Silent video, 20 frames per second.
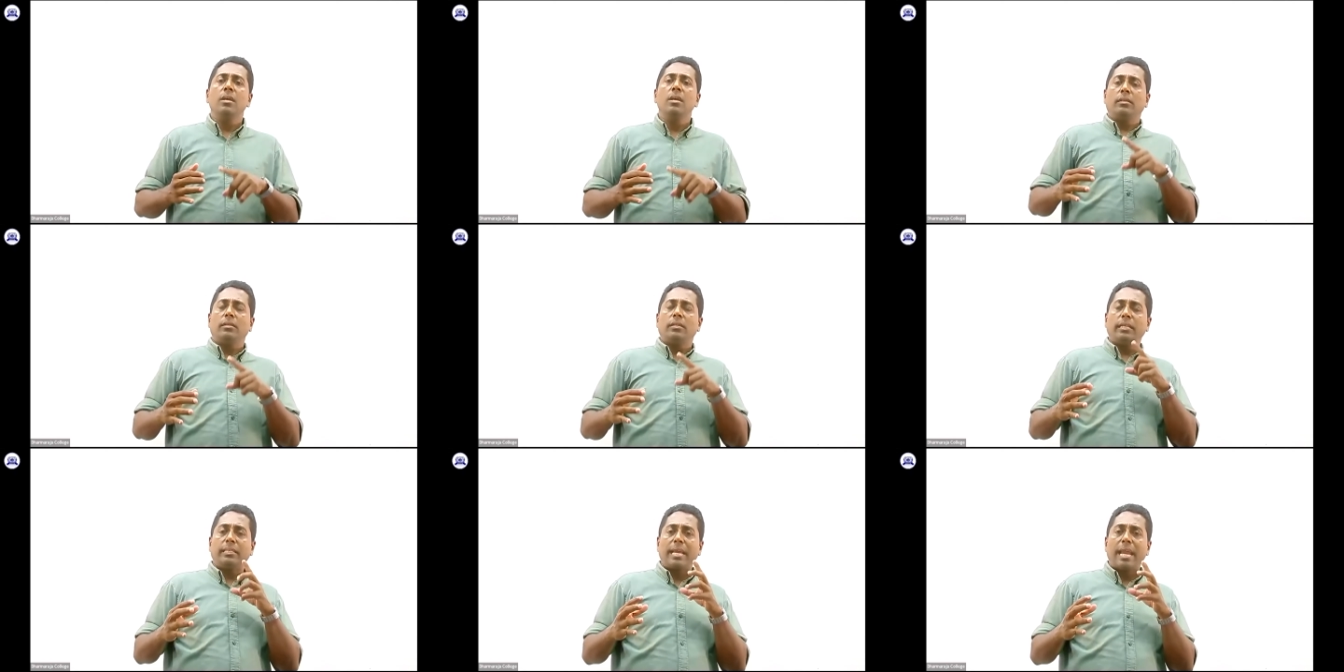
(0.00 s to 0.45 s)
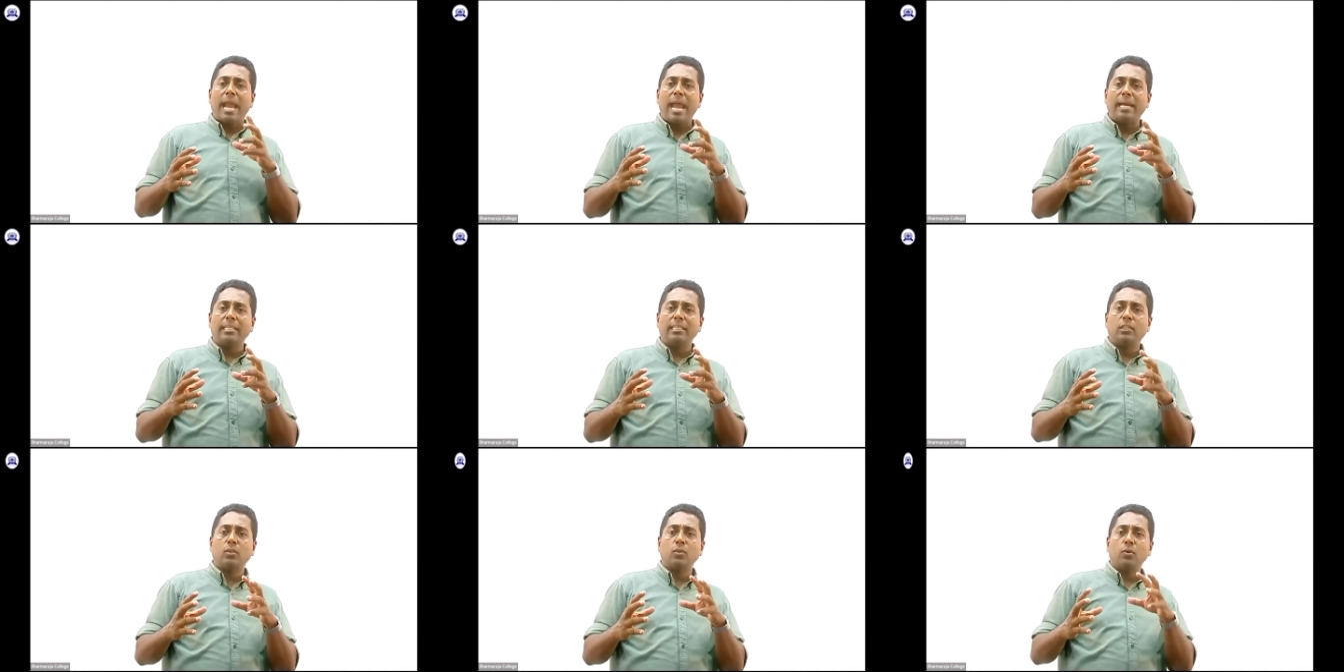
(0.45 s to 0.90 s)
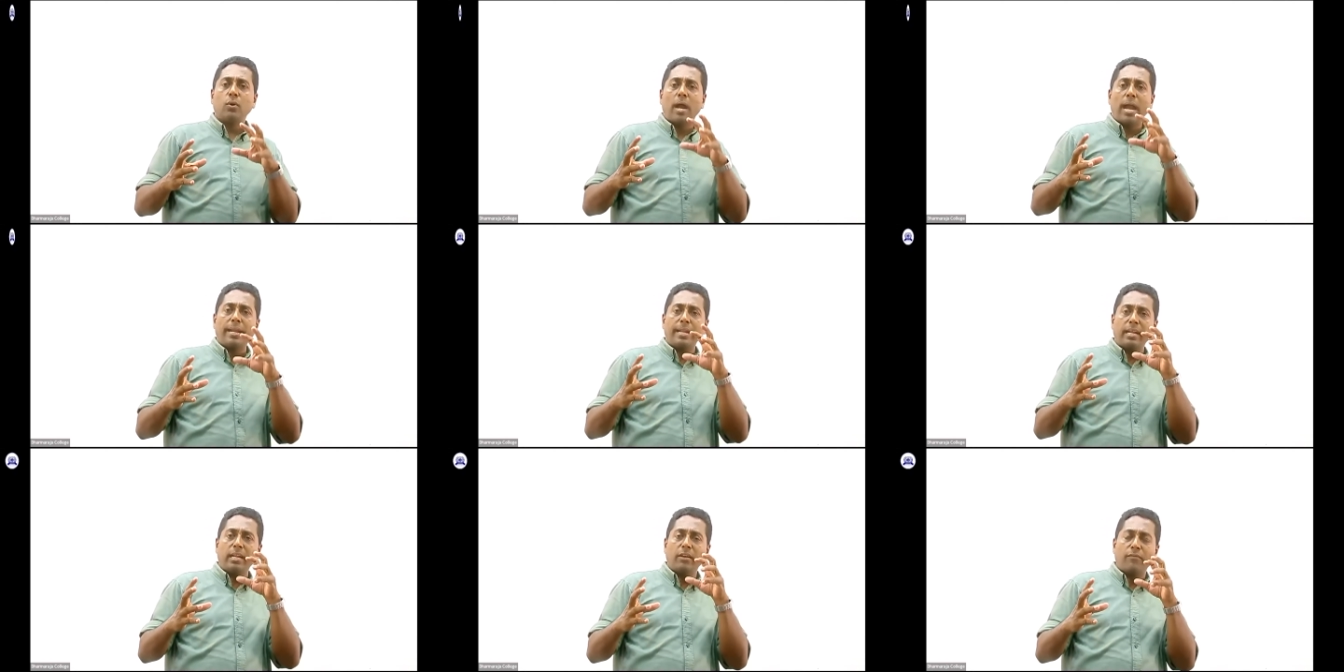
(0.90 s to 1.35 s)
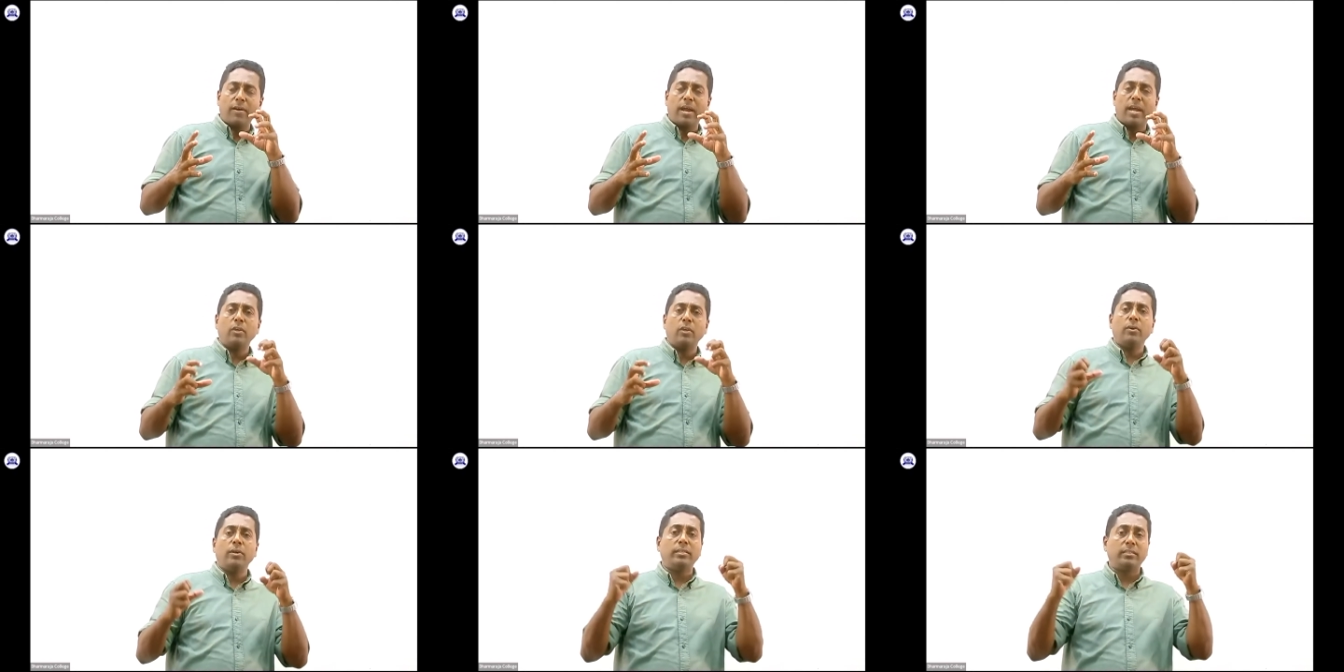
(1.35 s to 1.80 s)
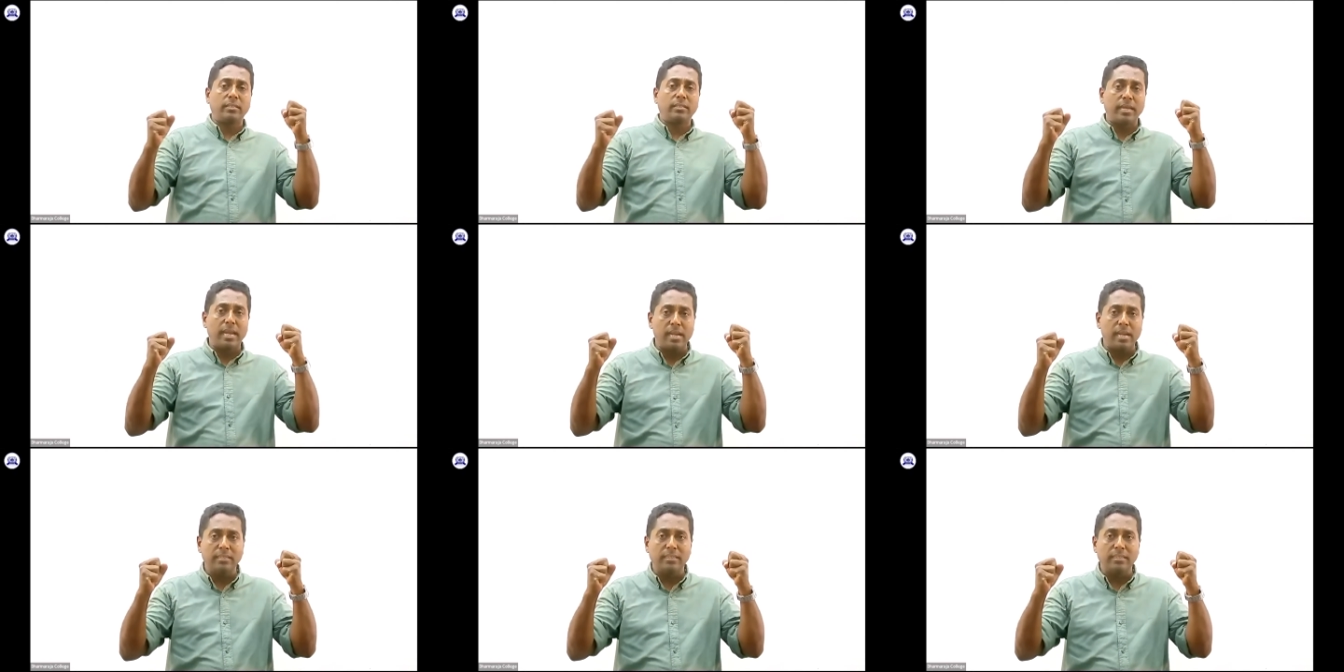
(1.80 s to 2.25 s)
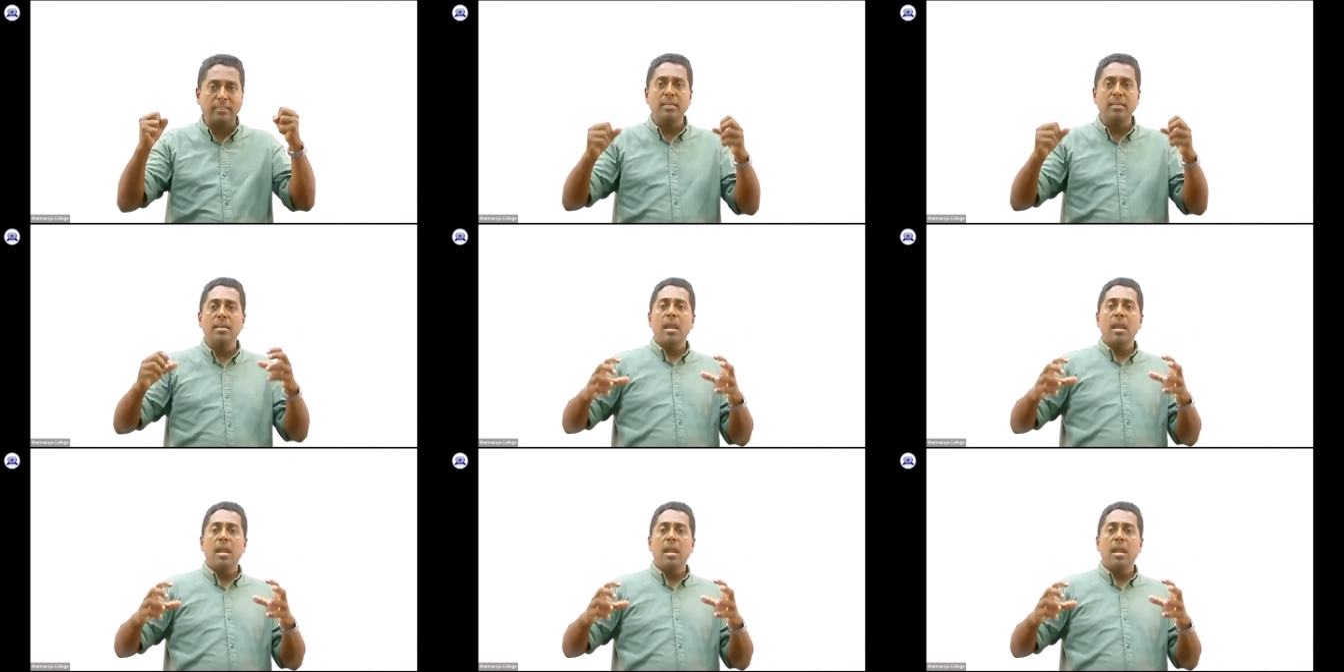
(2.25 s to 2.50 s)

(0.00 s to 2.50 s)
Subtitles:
Teacher has to identify your skills